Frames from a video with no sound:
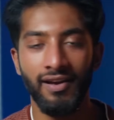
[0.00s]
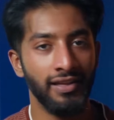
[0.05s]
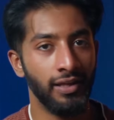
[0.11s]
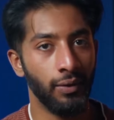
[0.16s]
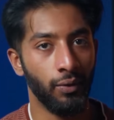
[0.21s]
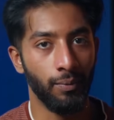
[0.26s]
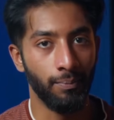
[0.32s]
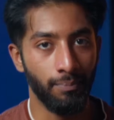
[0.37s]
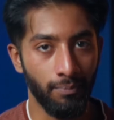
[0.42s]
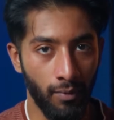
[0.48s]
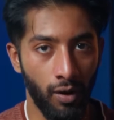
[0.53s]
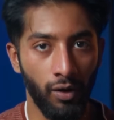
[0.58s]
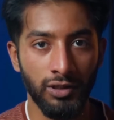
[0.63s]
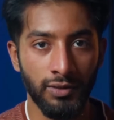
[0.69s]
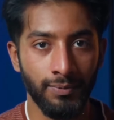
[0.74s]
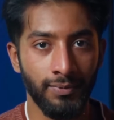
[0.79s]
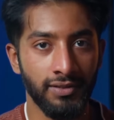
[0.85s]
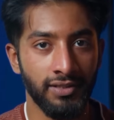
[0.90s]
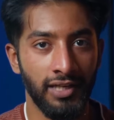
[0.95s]
There were
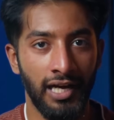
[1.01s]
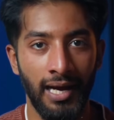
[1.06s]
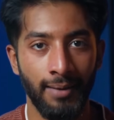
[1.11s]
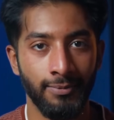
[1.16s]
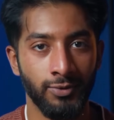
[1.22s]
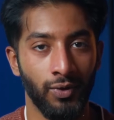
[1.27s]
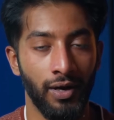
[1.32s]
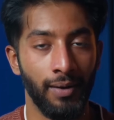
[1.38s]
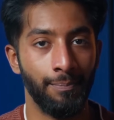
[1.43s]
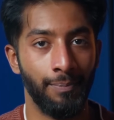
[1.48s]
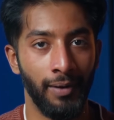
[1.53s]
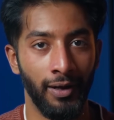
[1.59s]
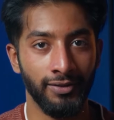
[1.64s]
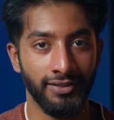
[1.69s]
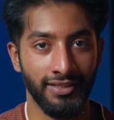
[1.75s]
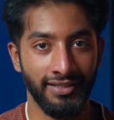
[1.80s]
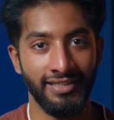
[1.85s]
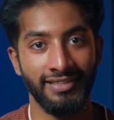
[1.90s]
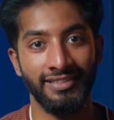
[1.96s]
multiple times where I
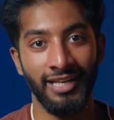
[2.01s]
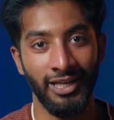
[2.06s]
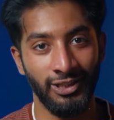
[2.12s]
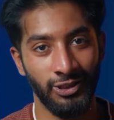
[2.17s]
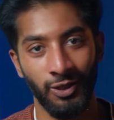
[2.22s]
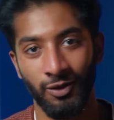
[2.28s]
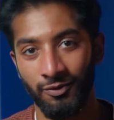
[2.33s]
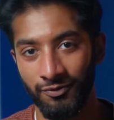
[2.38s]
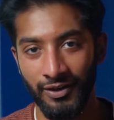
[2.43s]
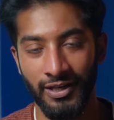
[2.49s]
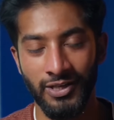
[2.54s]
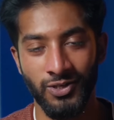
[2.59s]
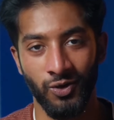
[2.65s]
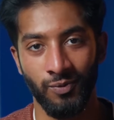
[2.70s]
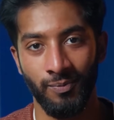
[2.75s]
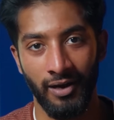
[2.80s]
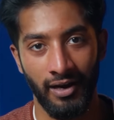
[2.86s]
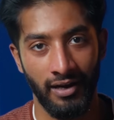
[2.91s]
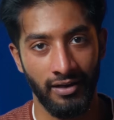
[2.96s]
built an additional feature
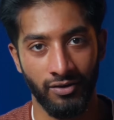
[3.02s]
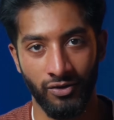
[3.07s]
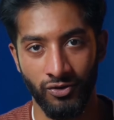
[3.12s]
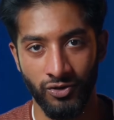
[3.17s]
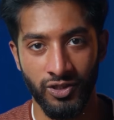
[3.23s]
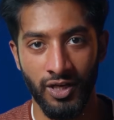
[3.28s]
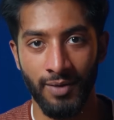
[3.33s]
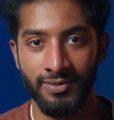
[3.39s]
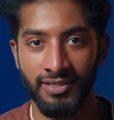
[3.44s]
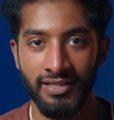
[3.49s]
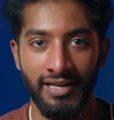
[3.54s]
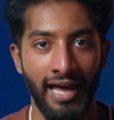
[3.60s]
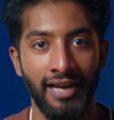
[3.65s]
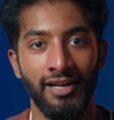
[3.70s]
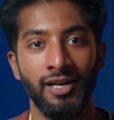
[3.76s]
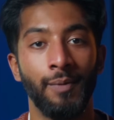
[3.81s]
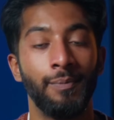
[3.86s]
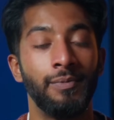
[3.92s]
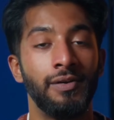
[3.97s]
in my internships that
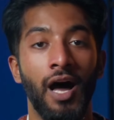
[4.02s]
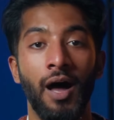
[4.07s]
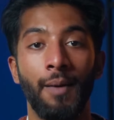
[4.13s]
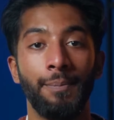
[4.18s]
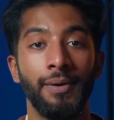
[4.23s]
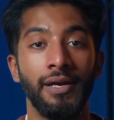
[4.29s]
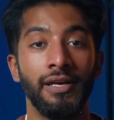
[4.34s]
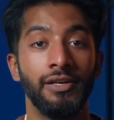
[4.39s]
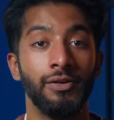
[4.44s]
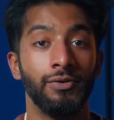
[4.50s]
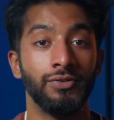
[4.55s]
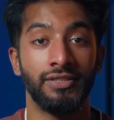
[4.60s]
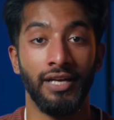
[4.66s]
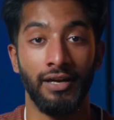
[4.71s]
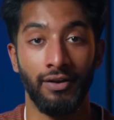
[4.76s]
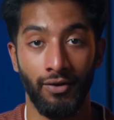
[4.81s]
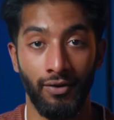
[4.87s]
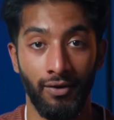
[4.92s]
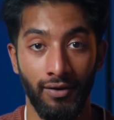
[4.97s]
ended up not being used
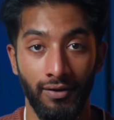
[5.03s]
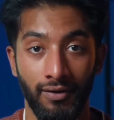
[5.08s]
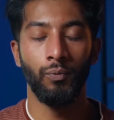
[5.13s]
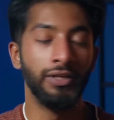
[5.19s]
at all.